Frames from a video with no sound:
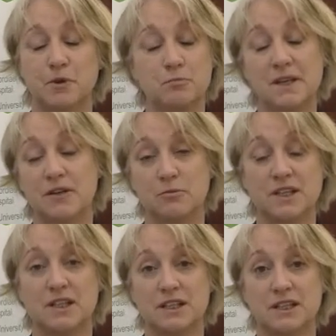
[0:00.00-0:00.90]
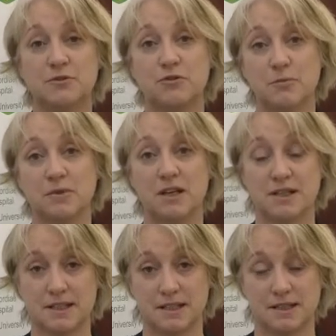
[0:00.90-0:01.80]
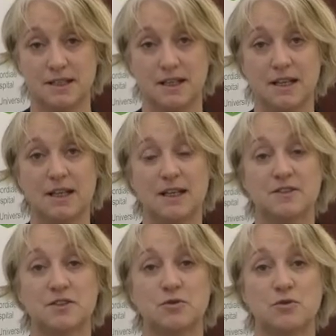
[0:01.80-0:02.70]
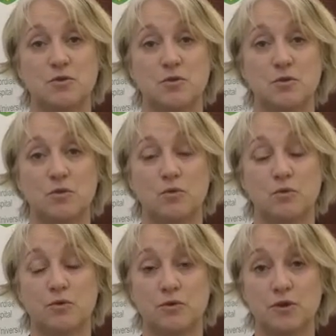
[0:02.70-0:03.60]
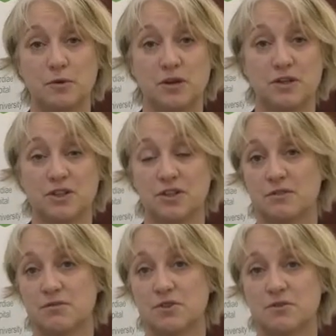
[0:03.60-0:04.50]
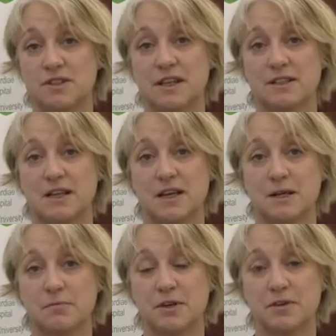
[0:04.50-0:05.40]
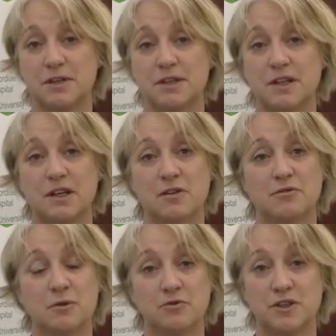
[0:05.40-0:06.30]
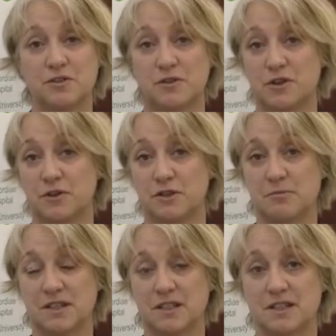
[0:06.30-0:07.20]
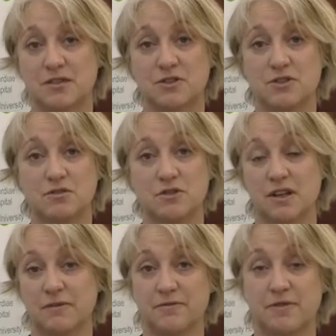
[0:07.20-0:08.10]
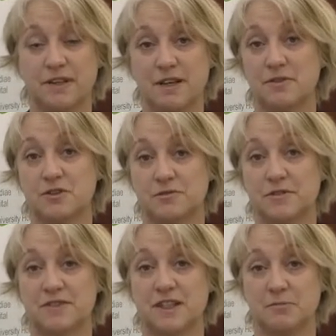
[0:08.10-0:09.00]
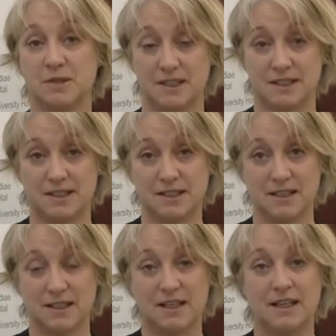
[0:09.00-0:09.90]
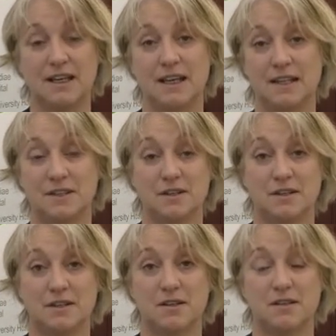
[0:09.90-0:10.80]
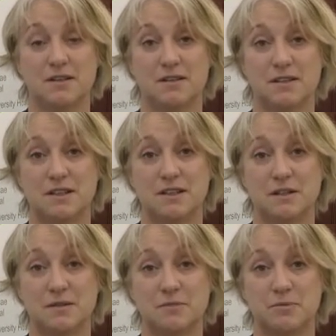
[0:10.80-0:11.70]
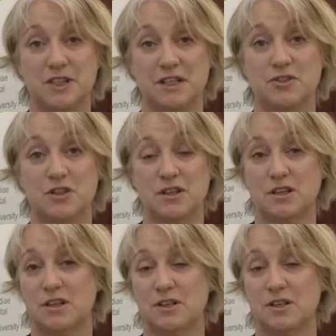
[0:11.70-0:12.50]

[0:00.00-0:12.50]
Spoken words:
may or may not need thrombolysis. So through their project, they reduced that time period from greater than 30 minutes down to an average of 15 minutes. And the potential